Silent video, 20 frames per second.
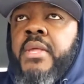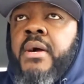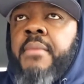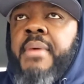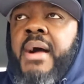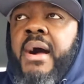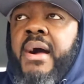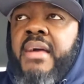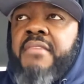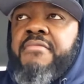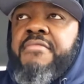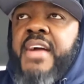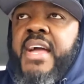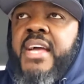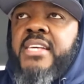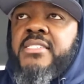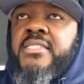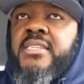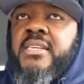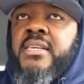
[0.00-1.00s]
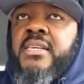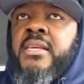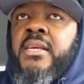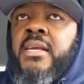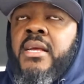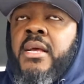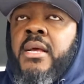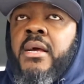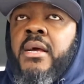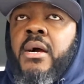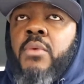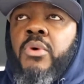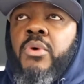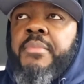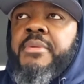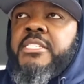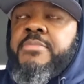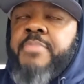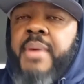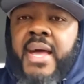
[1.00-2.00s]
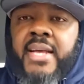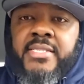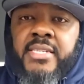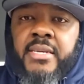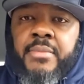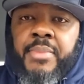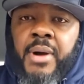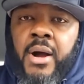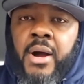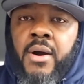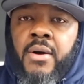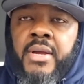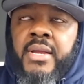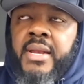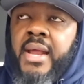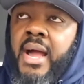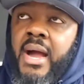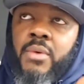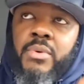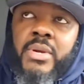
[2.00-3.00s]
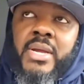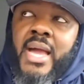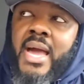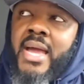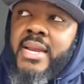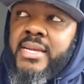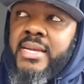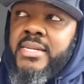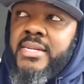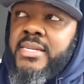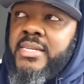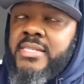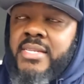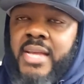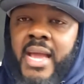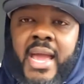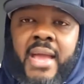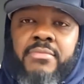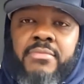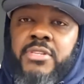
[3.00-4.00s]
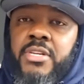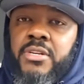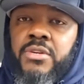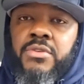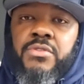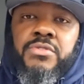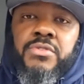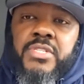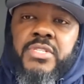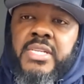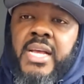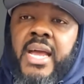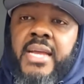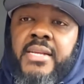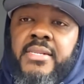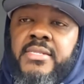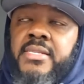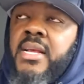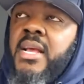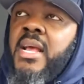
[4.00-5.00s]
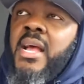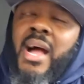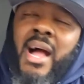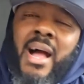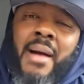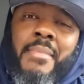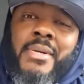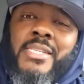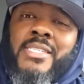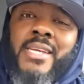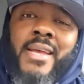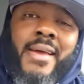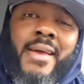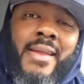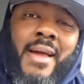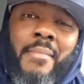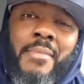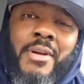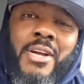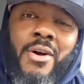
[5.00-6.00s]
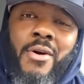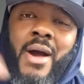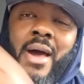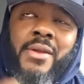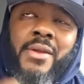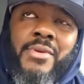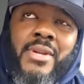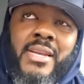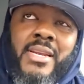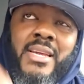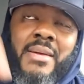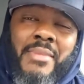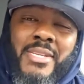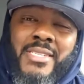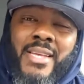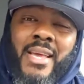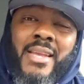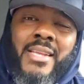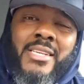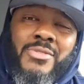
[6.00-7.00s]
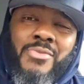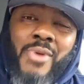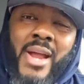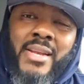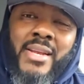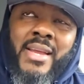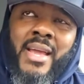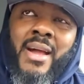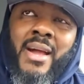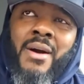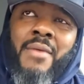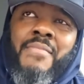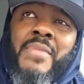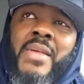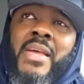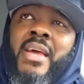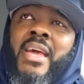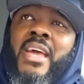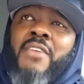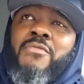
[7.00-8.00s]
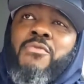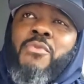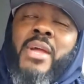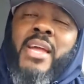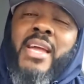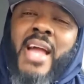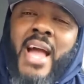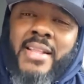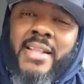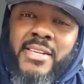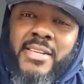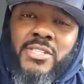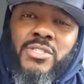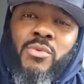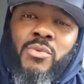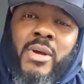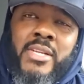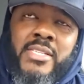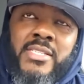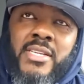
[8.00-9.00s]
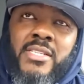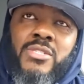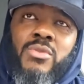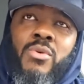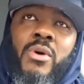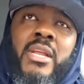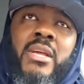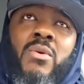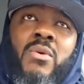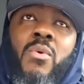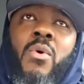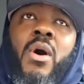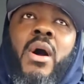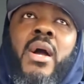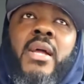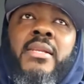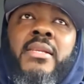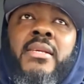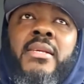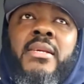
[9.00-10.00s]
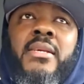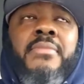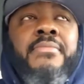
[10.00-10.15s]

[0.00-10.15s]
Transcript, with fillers: about advancing women's basketball and how we got to get these games to neutral sites. I'm gonna tell. I'm gonna go out on a limb and say this right now. If we got to 2021,